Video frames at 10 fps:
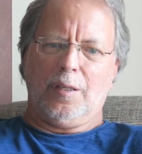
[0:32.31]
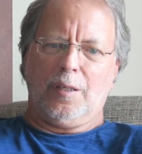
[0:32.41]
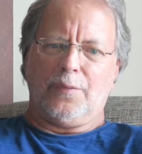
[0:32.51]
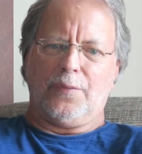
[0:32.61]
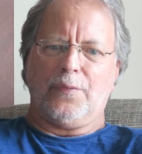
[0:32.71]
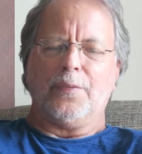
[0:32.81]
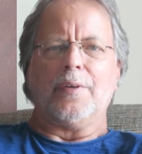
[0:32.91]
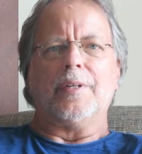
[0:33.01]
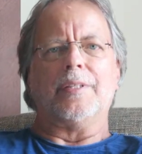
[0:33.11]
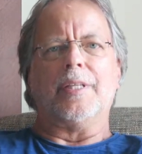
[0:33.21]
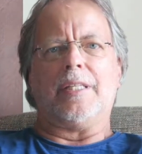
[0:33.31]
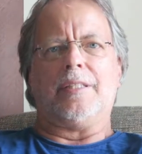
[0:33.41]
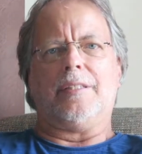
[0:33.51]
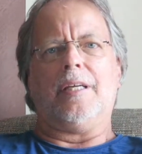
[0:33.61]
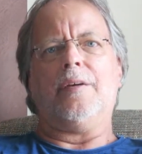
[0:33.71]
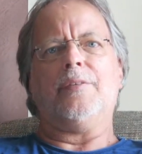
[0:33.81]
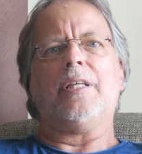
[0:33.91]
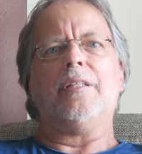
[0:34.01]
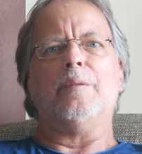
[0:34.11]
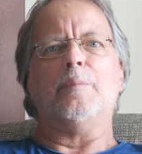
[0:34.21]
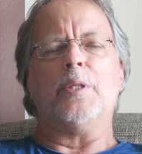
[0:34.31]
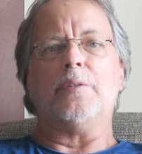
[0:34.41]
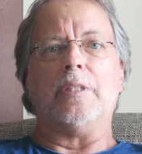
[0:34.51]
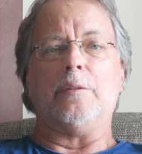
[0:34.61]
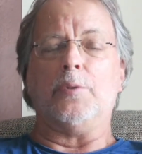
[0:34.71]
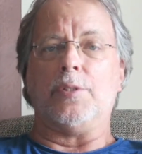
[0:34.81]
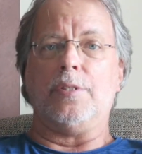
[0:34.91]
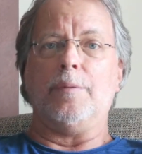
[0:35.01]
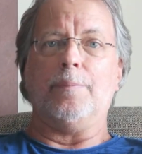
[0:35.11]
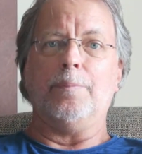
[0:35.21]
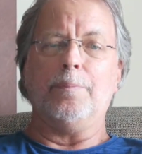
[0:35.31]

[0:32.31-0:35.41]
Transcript: of that African emperor that was the